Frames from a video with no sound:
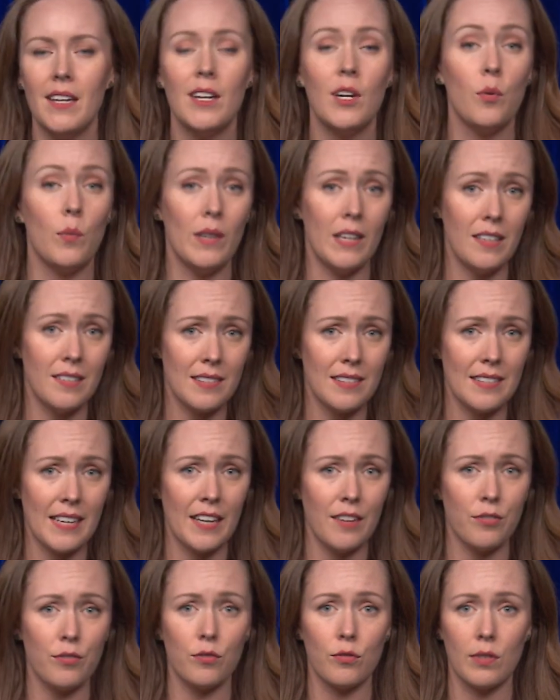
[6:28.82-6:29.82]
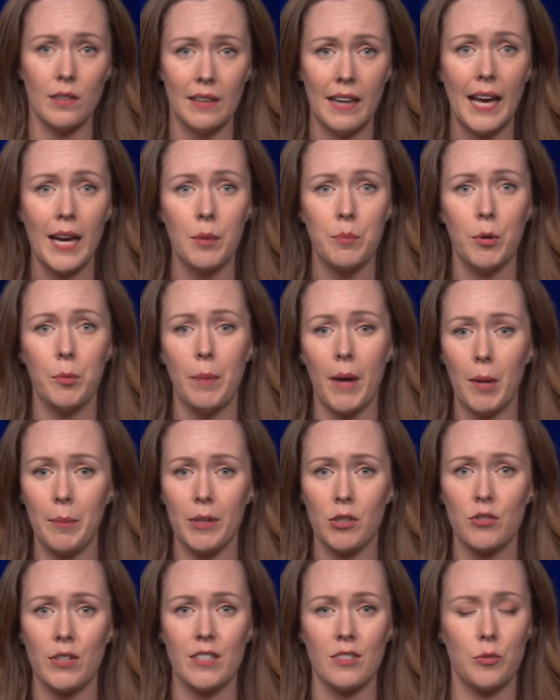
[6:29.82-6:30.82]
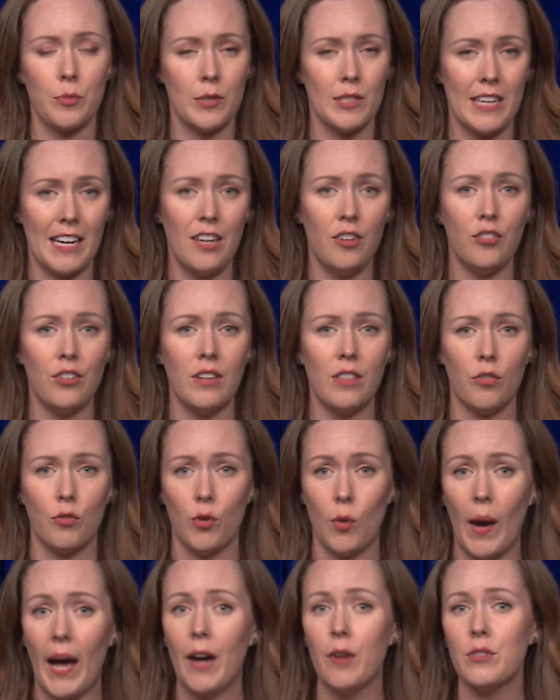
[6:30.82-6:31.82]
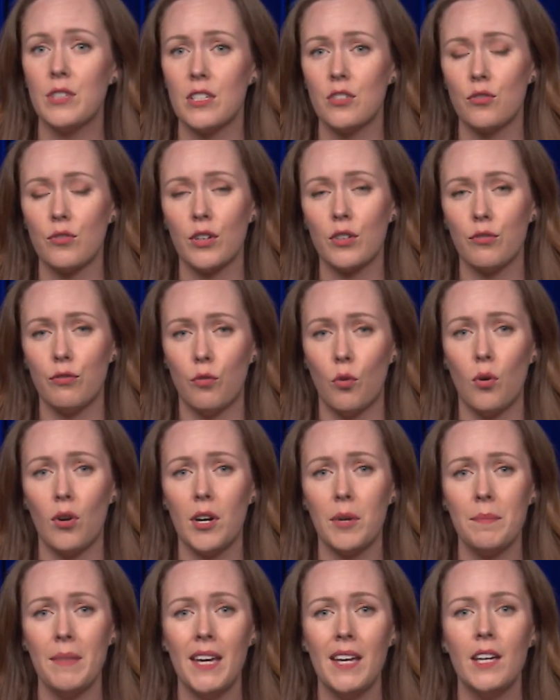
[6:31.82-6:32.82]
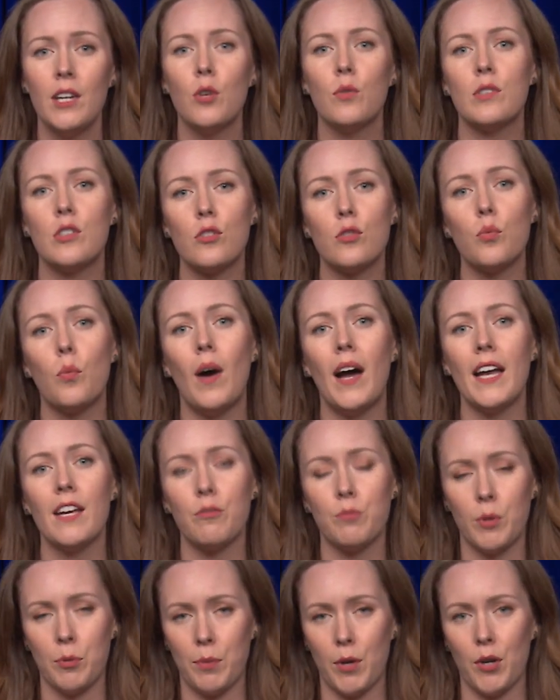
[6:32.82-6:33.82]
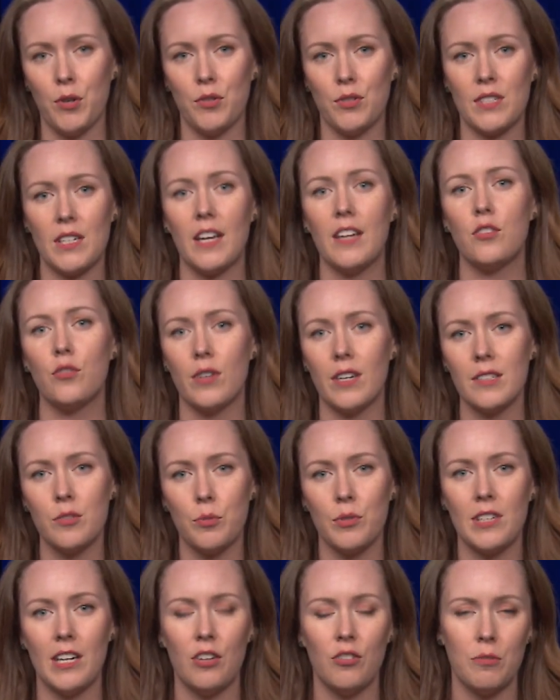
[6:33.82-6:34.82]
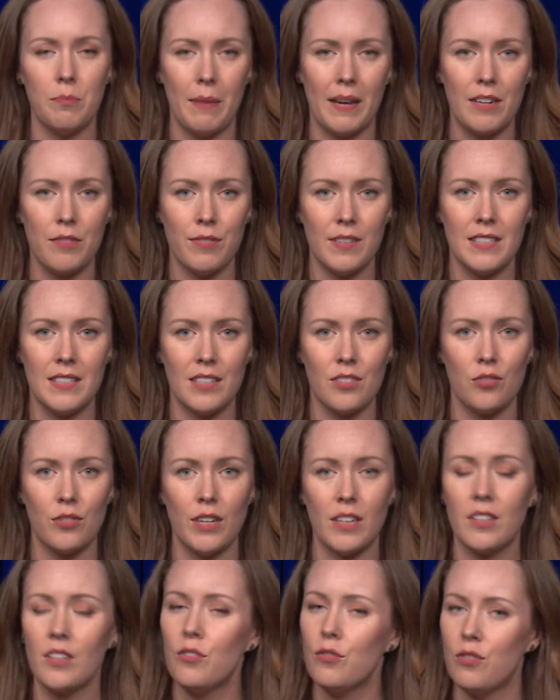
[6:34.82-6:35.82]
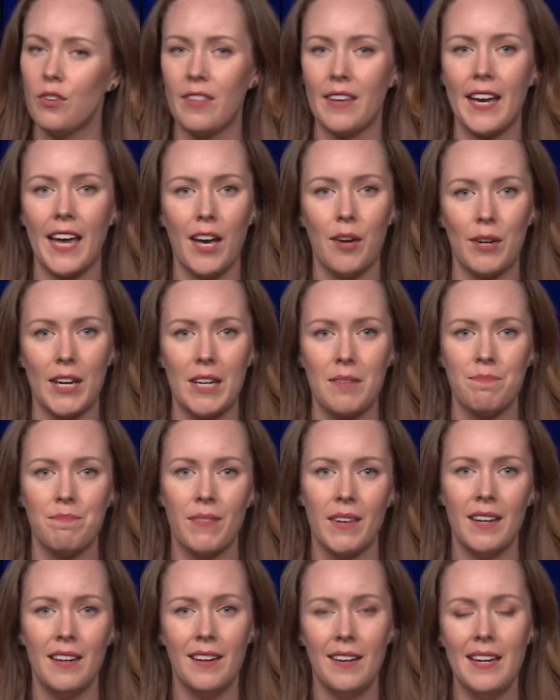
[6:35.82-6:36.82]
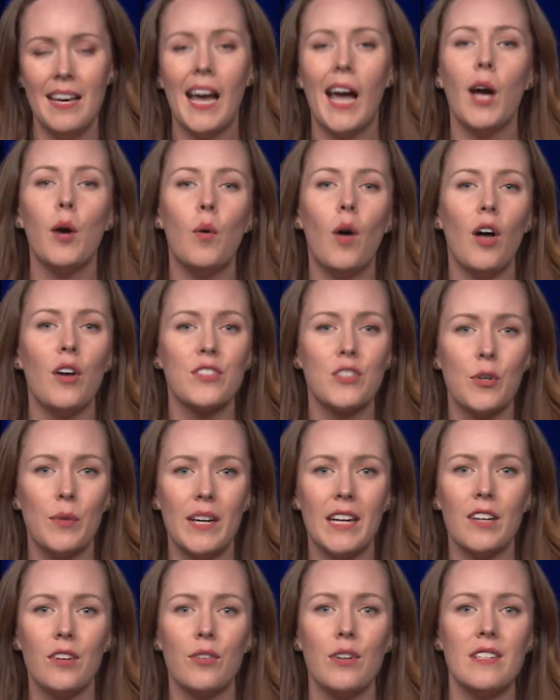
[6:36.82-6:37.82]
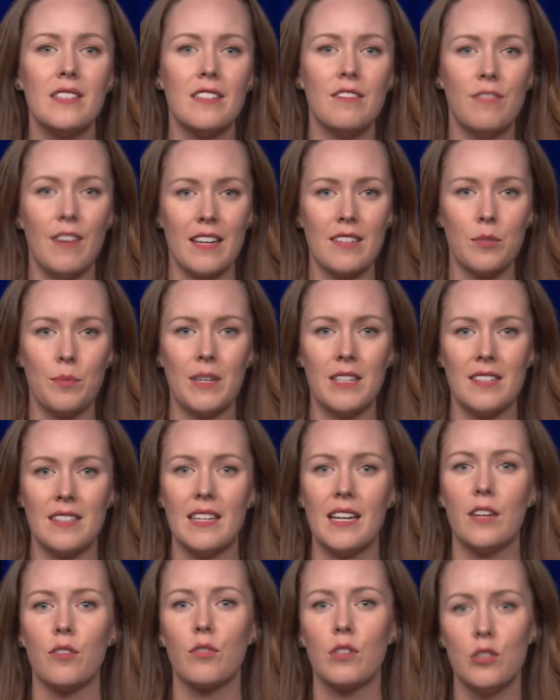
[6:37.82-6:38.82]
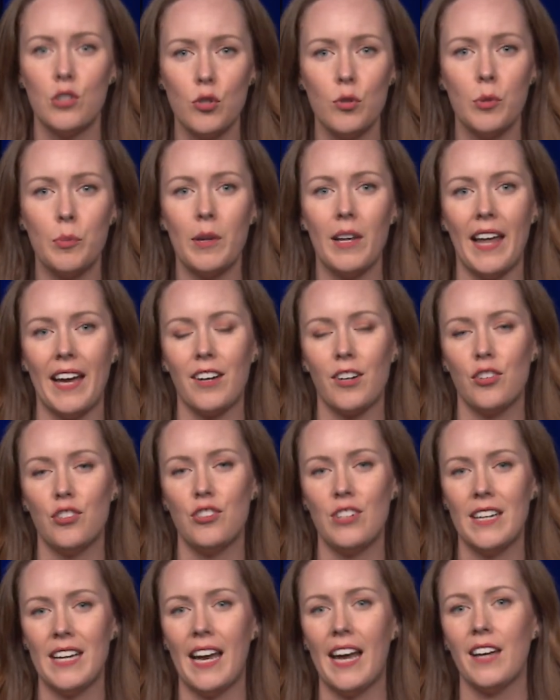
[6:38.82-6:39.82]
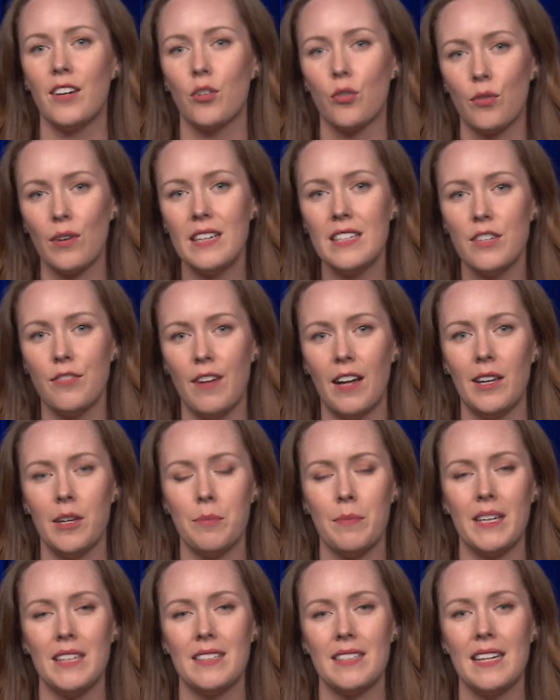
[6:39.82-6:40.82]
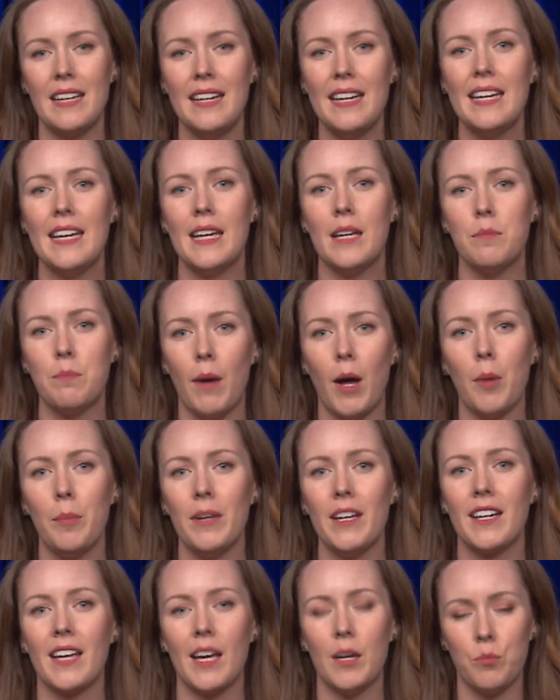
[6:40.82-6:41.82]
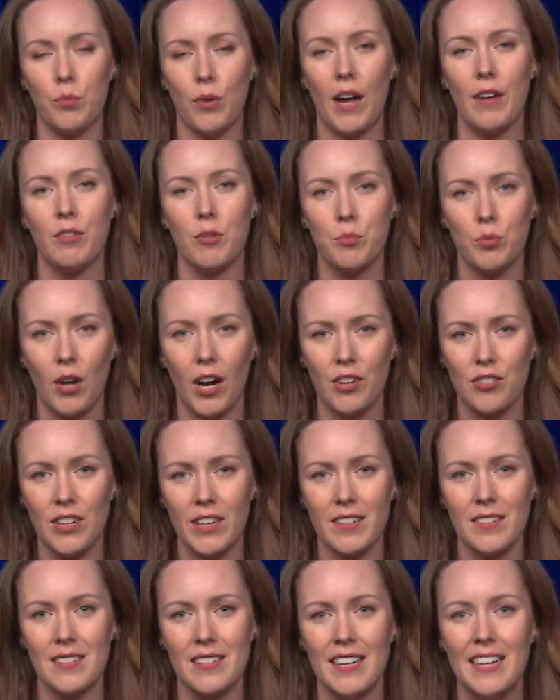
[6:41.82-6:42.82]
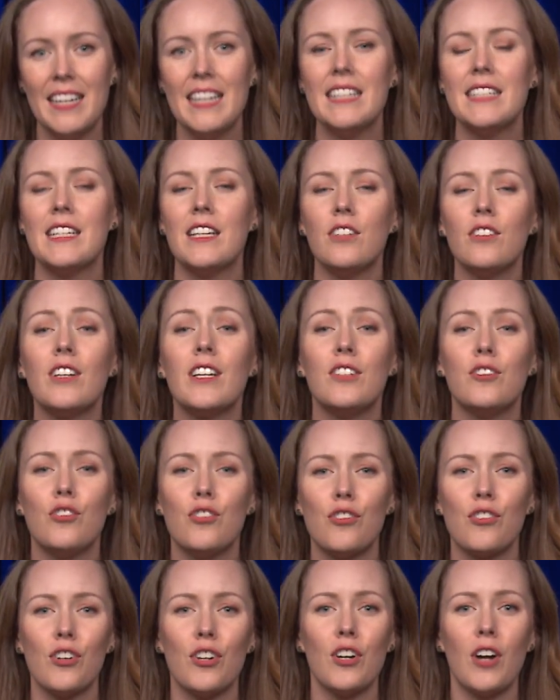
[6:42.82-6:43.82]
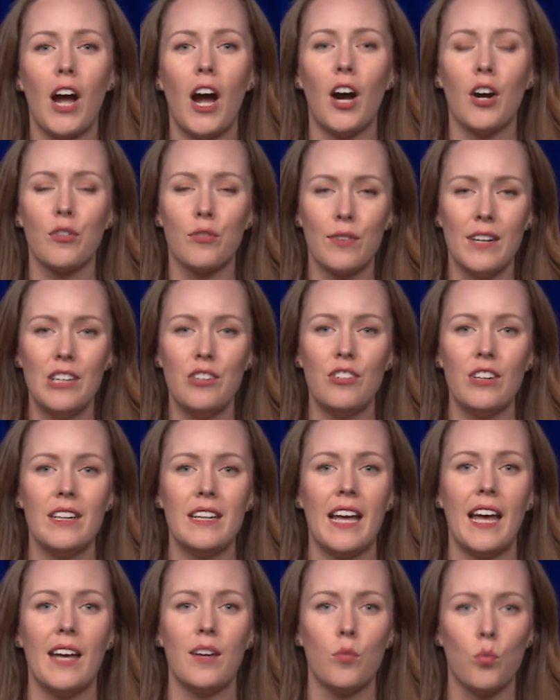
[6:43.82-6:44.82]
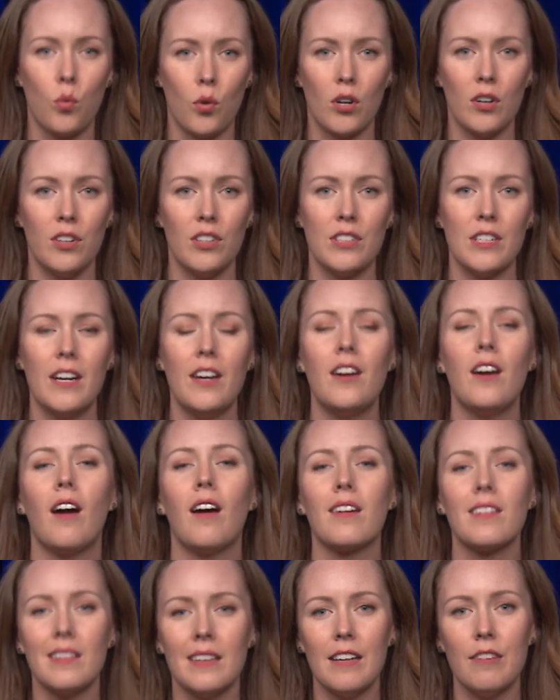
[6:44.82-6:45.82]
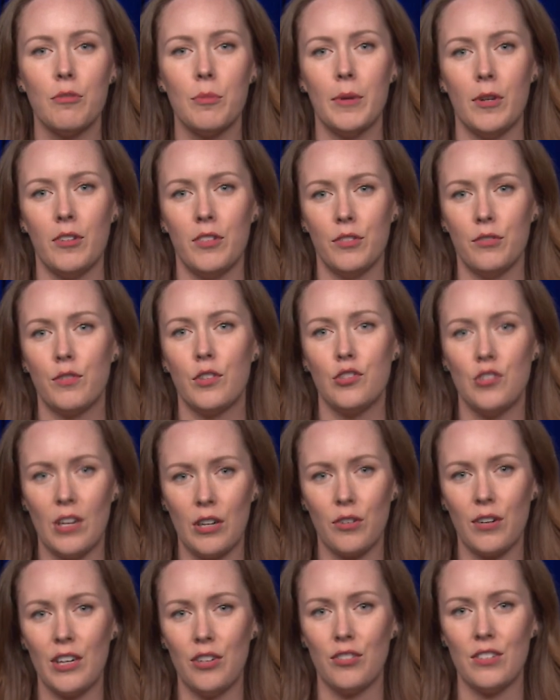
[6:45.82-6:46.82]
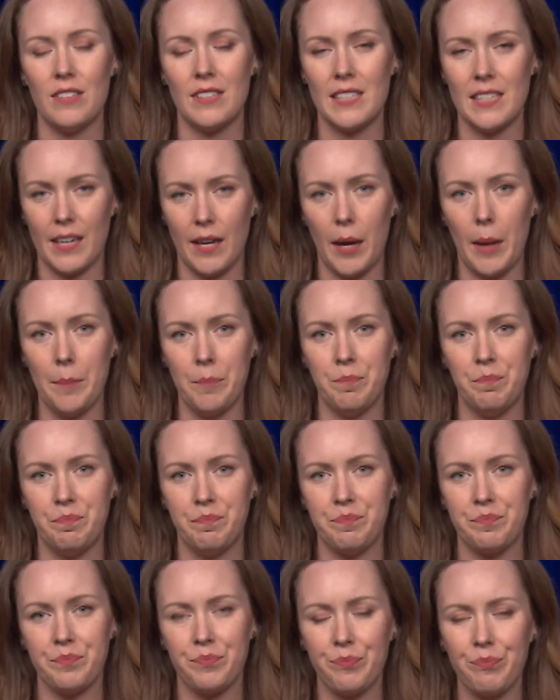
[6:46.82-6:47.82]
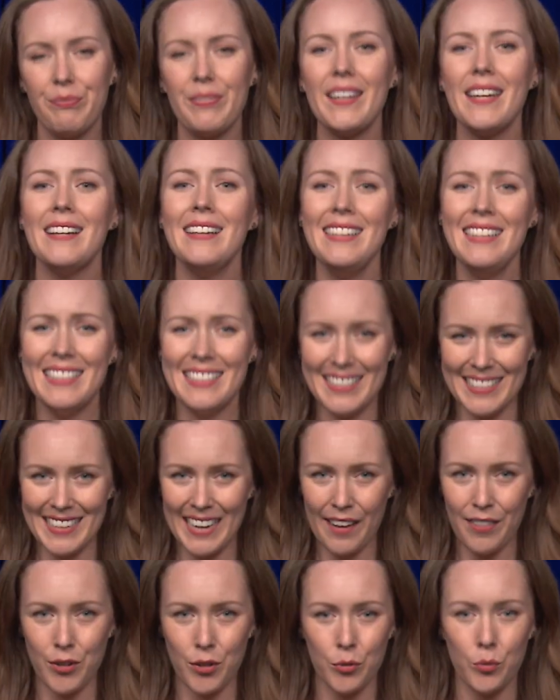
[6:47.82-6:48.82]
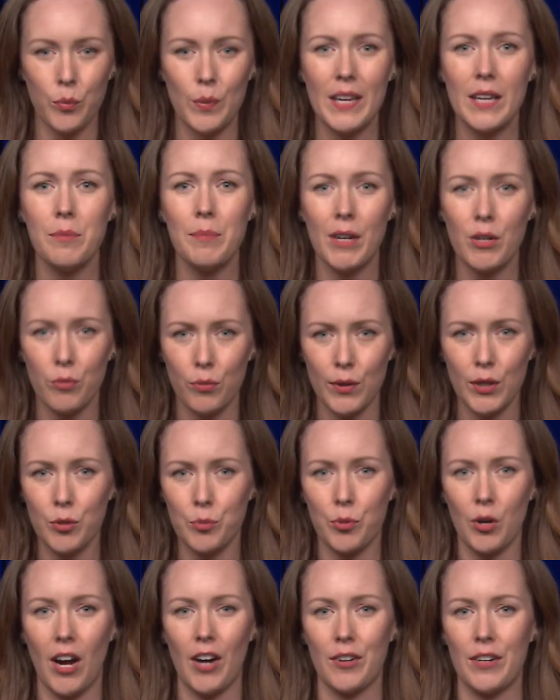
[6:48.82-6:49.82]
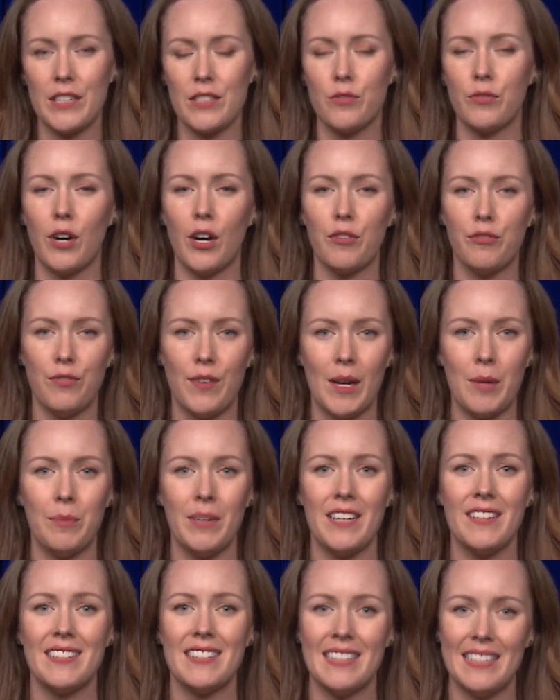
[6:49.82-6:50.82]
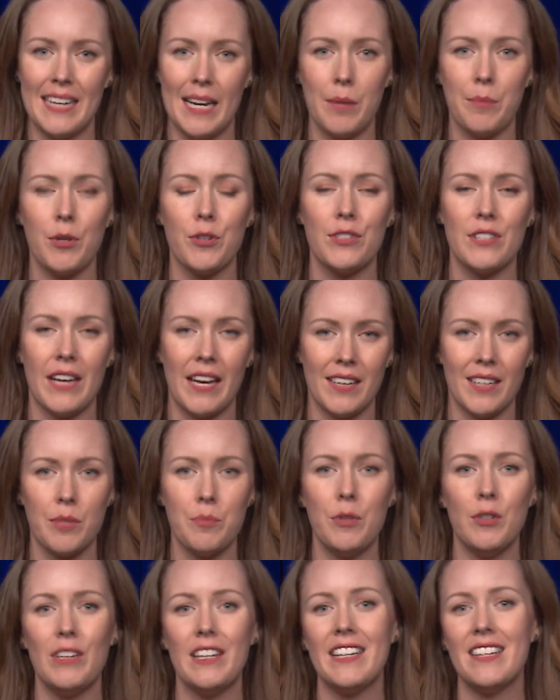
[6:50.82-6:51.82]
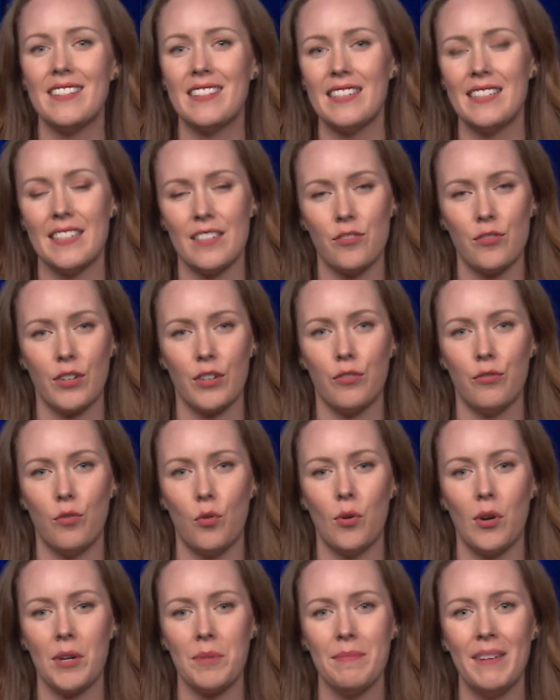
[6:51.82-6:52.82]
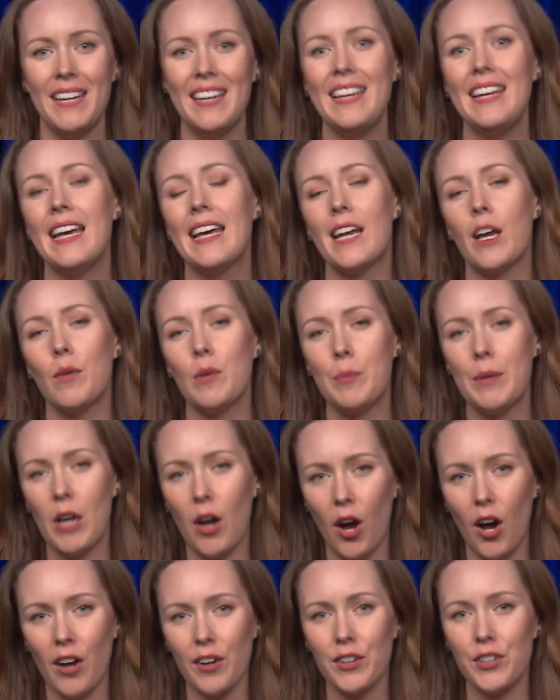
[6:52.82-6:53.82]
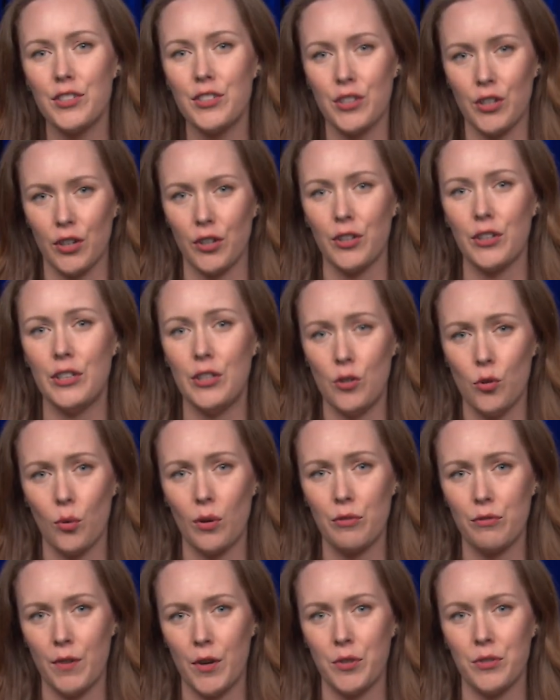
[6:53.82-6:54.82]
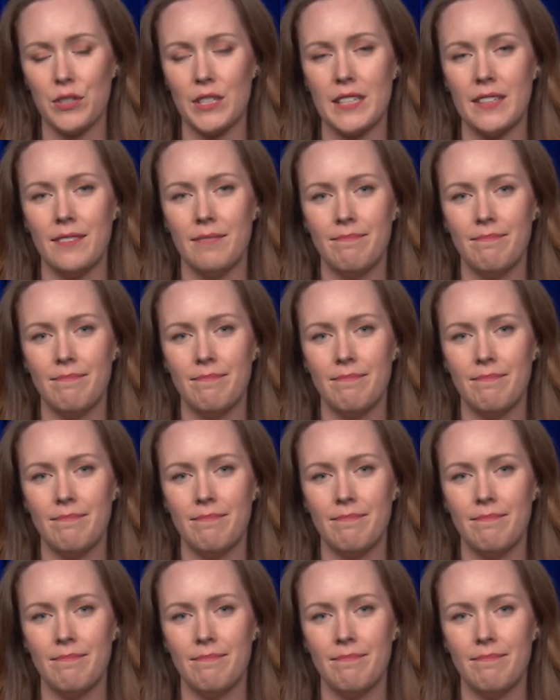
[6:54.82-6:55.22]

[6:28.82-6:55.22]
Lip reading: We need safe, reliable public transportation throughout District 4, which is why I've proposed a transportation benefit district for the county. I will also increase investments in renewable energy and green development in public and private projects to ensure our region and world are livable for generations to come. Together, we can make real progress for our families, neighbors, and communities in District 4, and I would be honored to earn your vote.